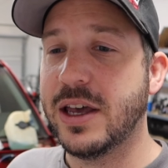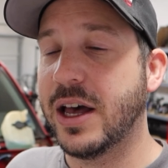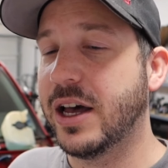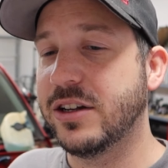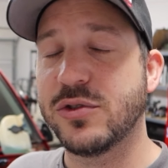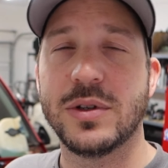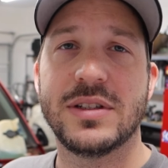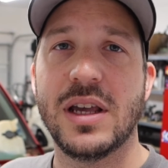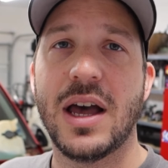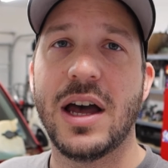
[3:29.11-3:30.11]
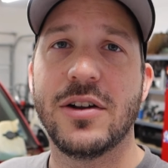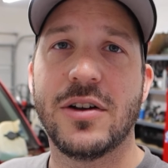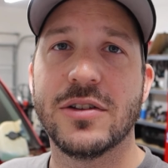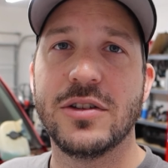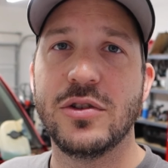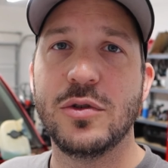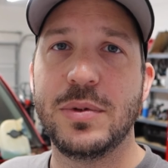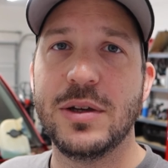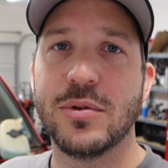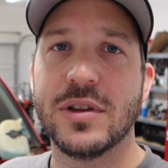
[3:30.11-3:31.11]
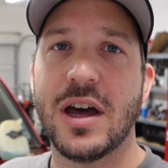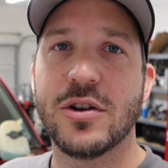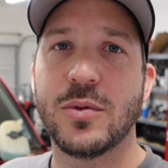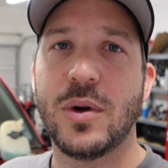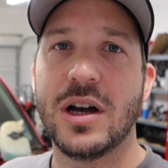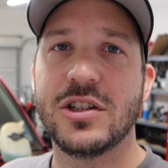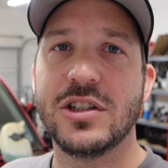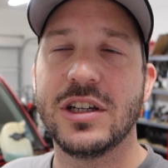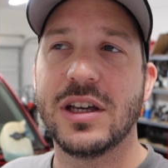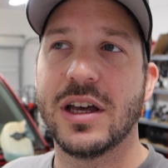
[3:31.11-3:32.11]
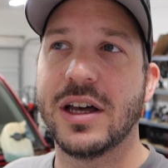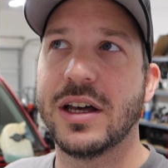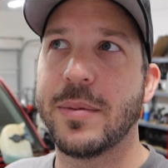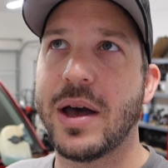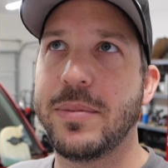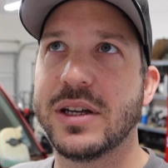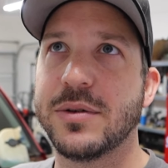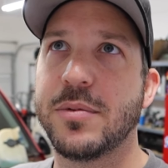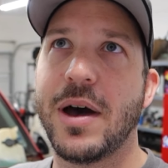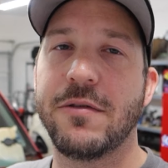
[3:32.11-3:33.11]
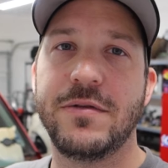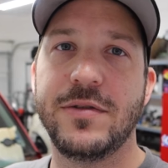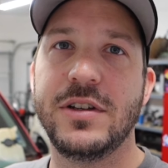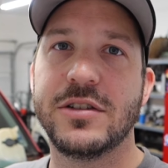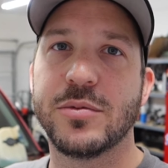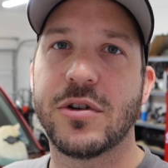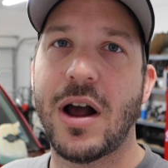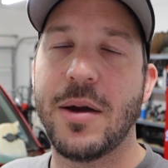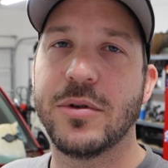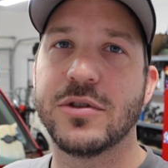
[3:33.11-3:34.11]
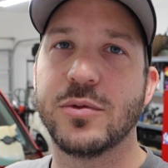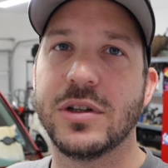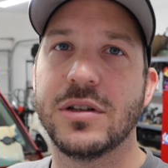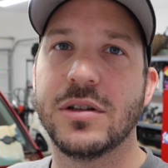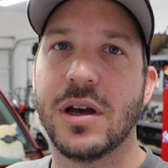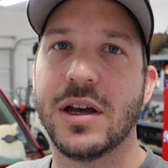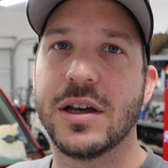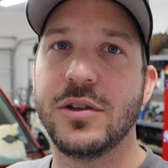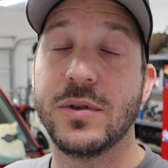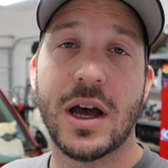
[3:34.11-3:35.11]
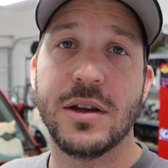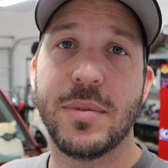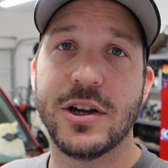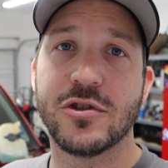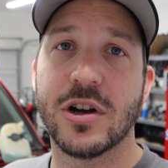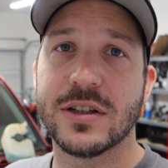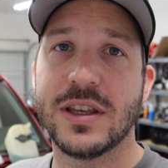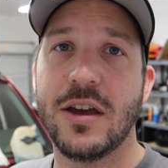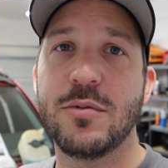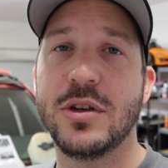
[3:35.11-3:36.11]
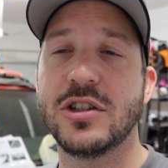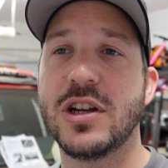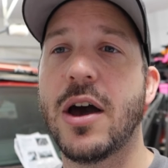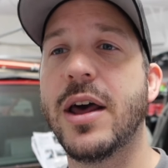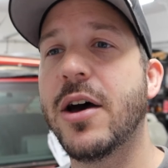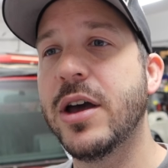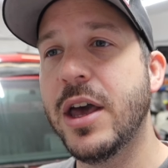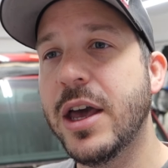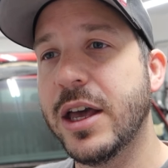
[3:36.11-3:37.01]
I just want to say hi to all the new people that are watching. I picked up about 50 subscribers when United by Trucks gave me a shout out.